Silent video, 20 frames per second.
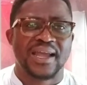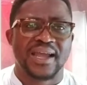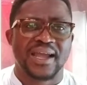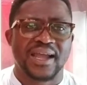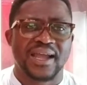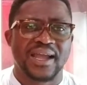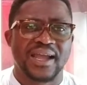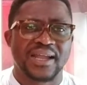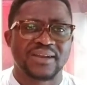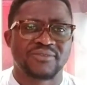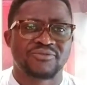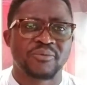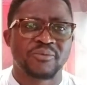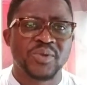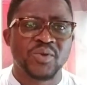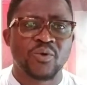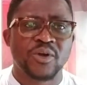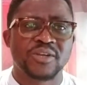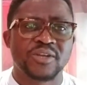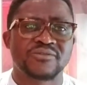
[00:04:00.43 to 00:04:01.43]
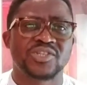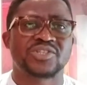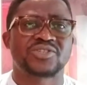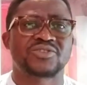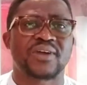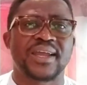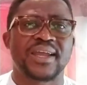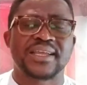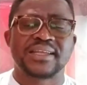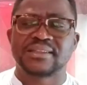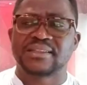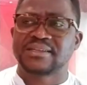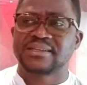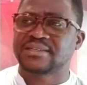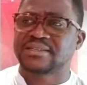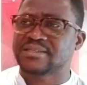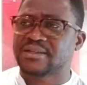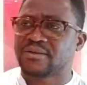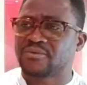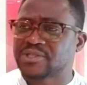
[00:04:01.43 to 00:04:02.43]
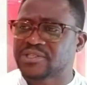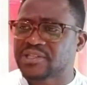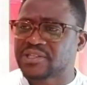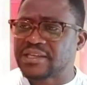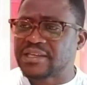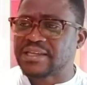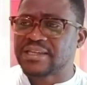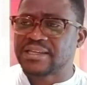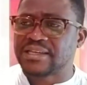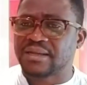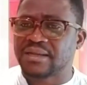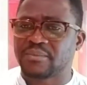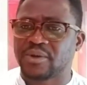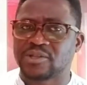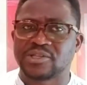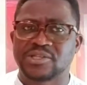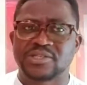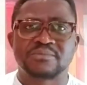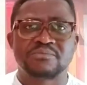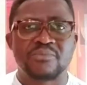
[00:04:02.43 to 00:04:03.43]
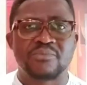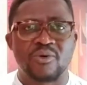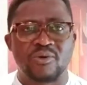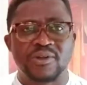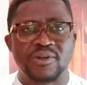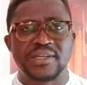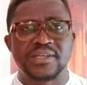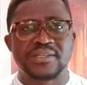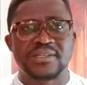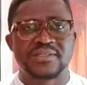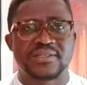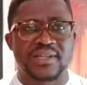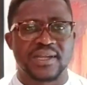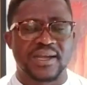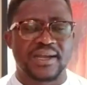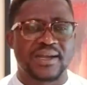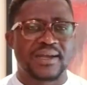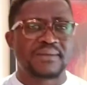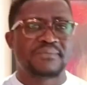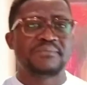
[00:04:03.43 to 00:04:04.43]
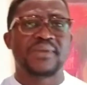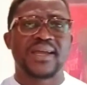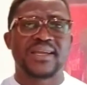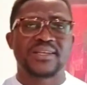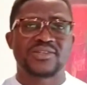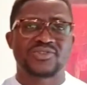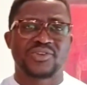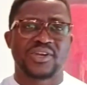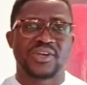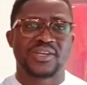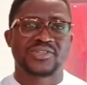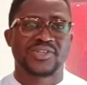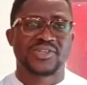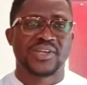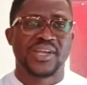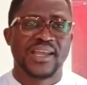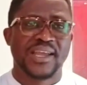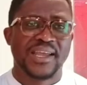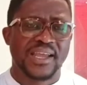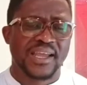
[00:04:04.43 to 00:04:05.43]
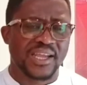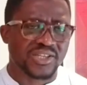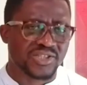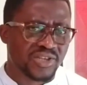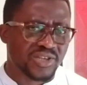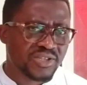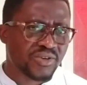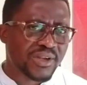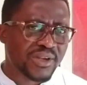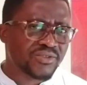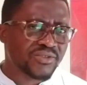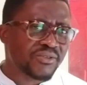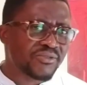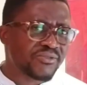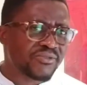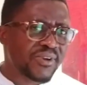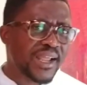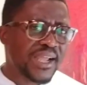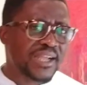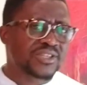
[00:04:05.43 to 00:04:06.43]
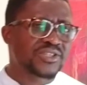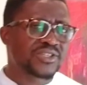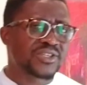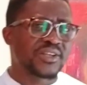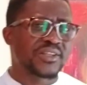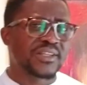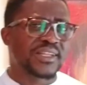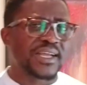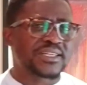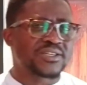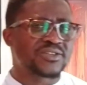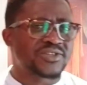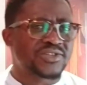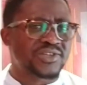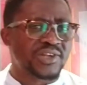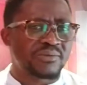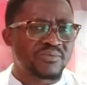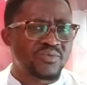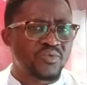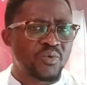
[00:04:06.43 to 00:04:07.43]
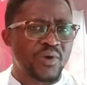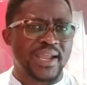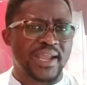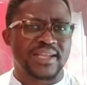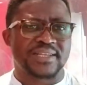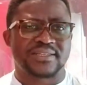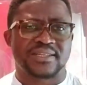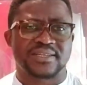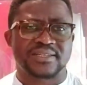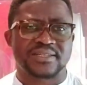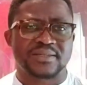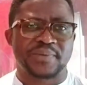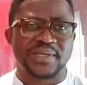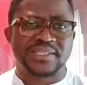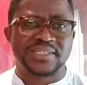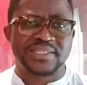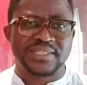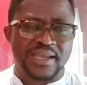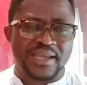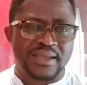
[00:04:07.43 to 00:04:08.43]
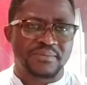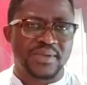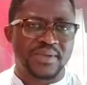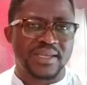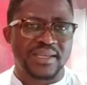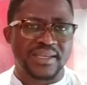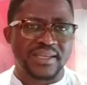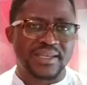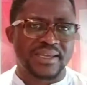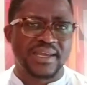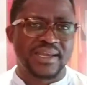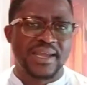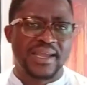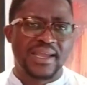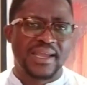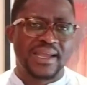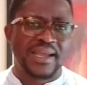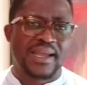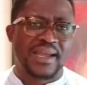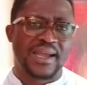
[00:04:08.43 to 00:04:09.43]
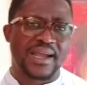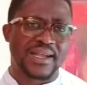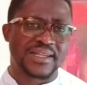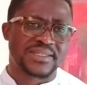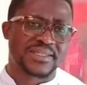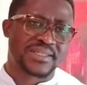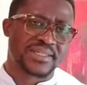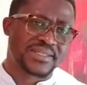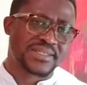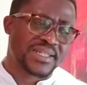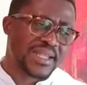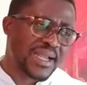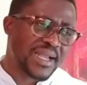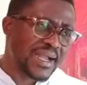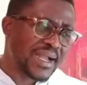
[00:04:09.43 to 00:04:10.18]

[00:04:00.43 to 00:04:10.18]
And for me, one of the striking things as I was thinking about this morning's message is just a reflection that in some ways this pandemic has